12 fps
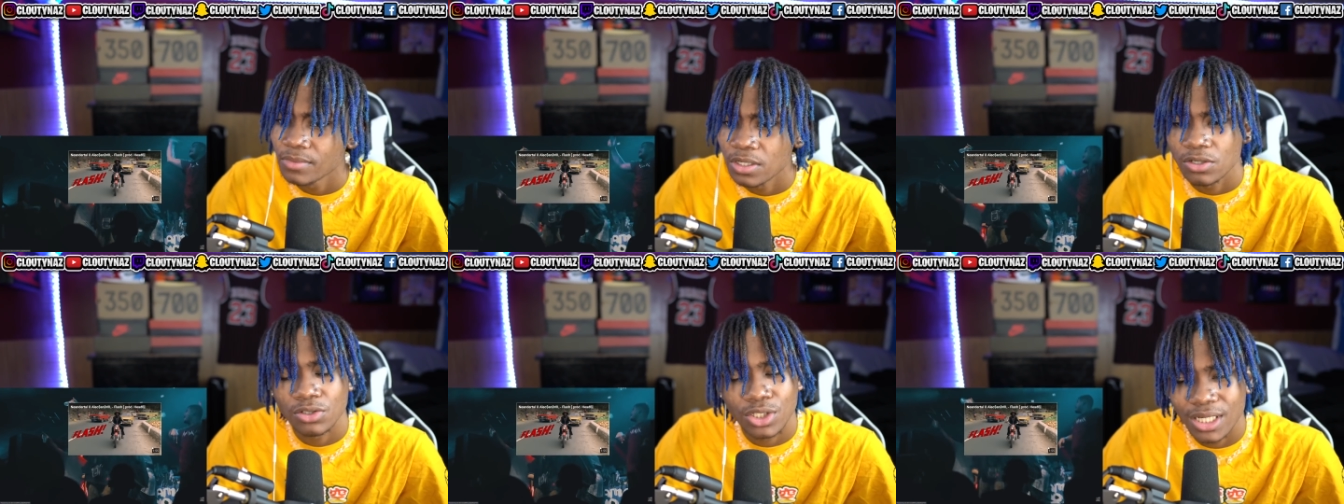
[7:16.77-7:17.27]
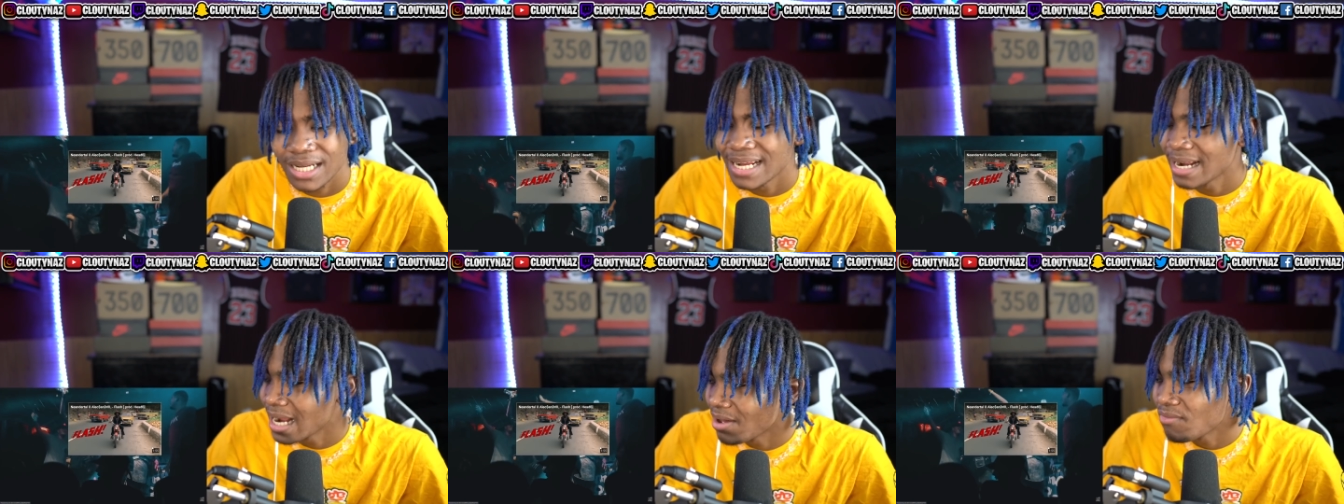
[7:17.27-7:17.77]
Shoulda
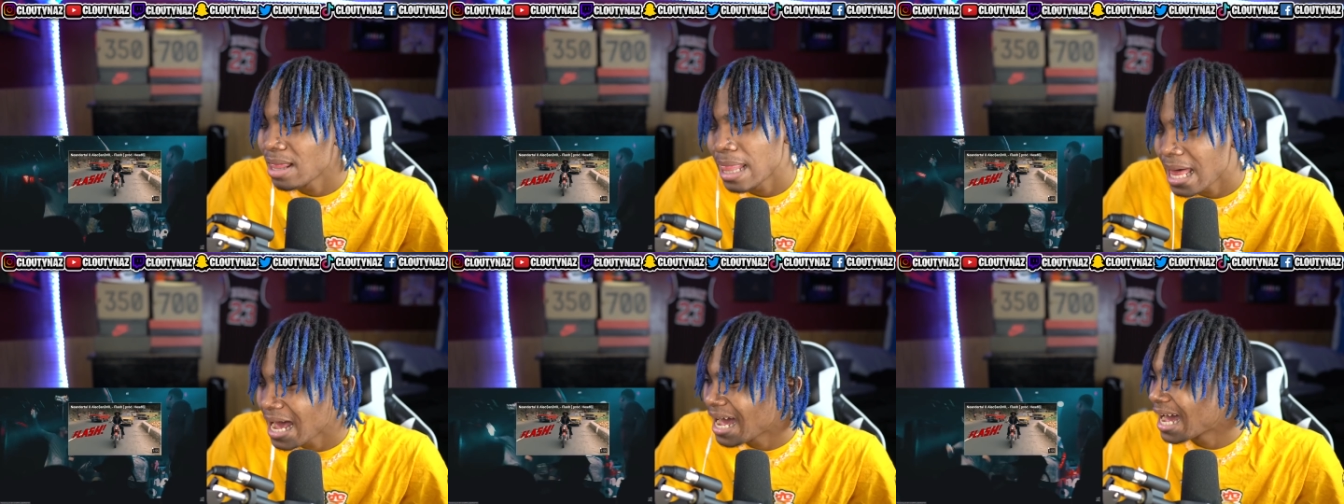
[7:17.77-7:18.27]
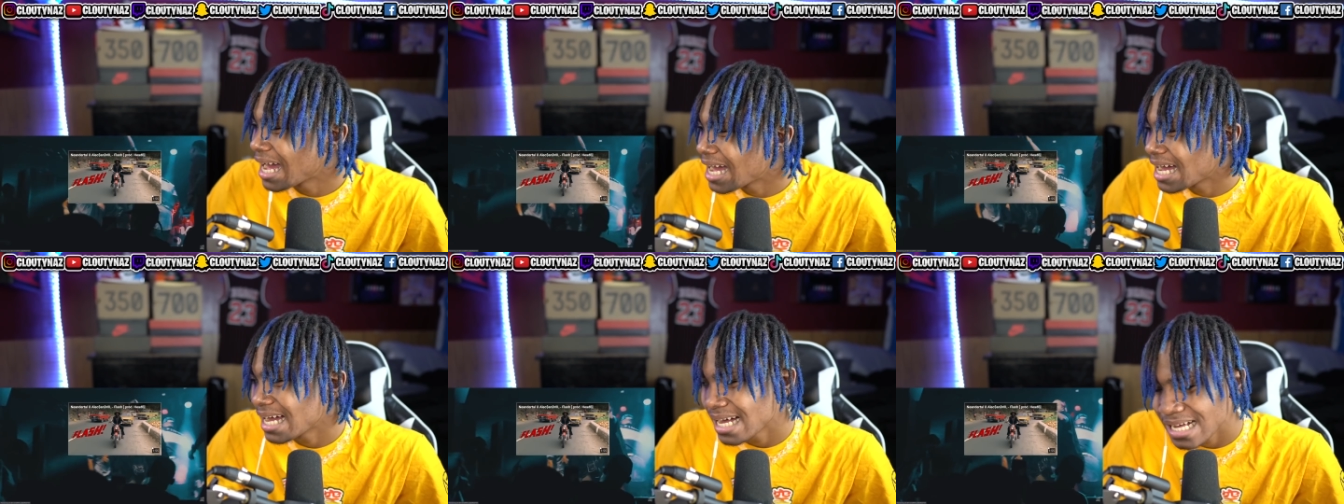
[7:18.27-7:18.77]
never
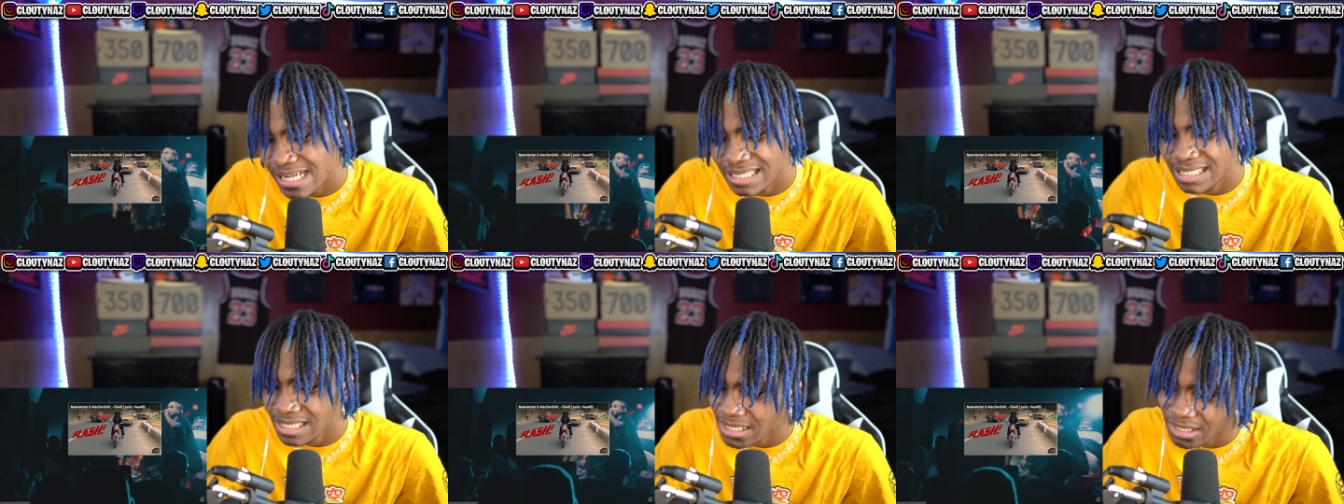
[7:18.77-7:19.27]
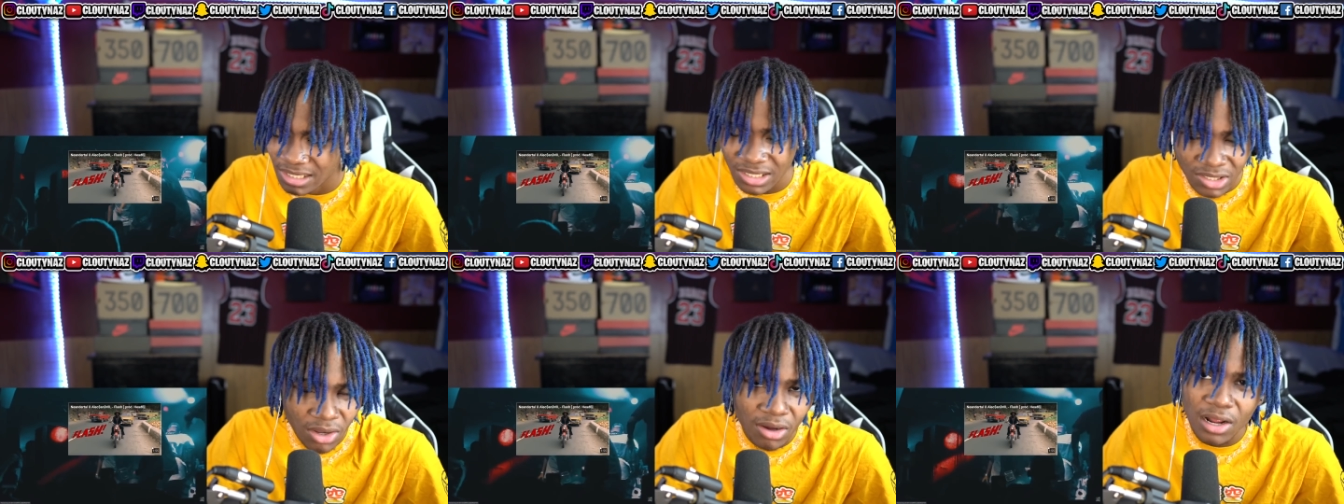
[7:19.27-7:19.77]
lied. Shoulda
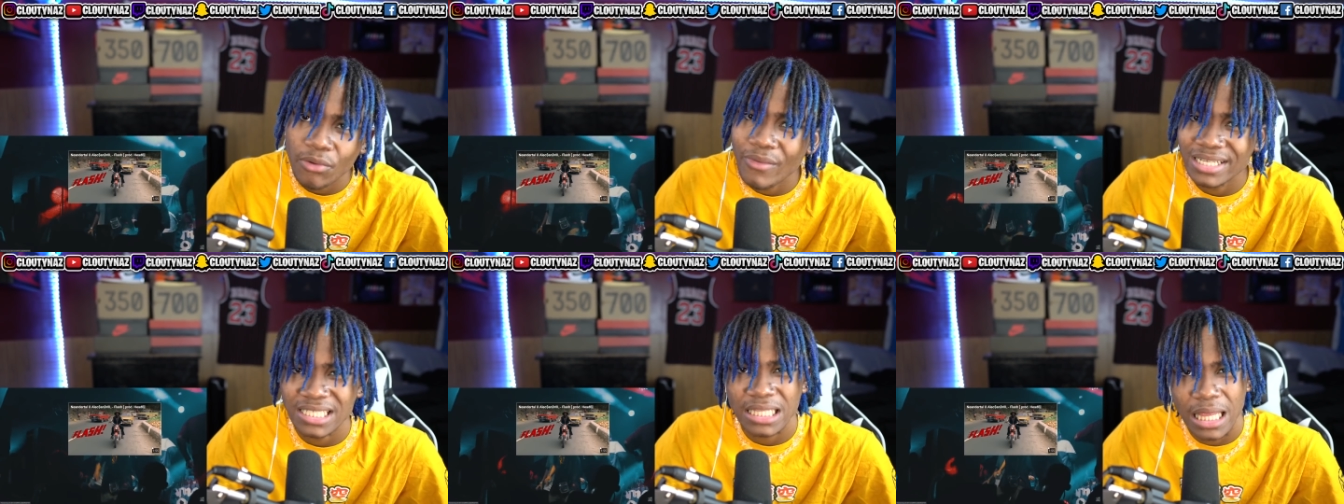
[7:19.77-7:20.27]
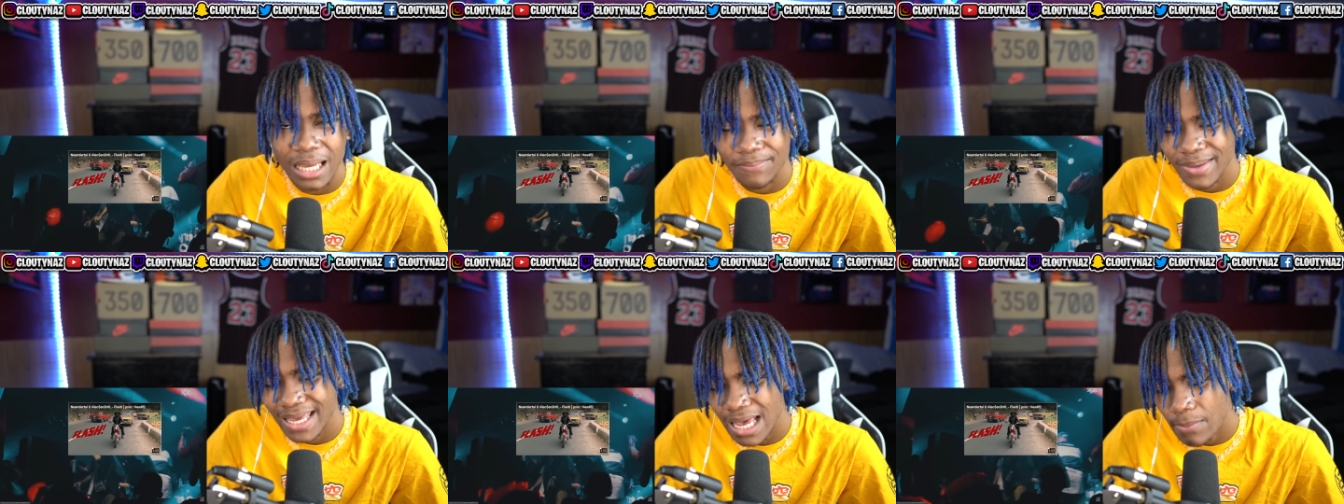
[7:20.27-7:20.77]
saw the way she looked
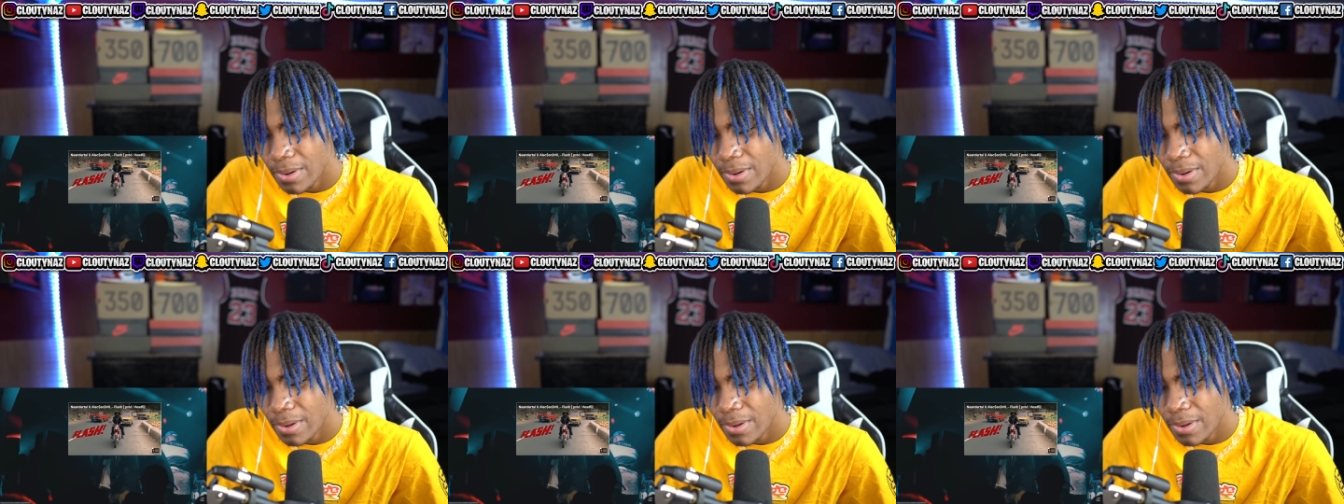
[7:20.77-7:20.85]
me in my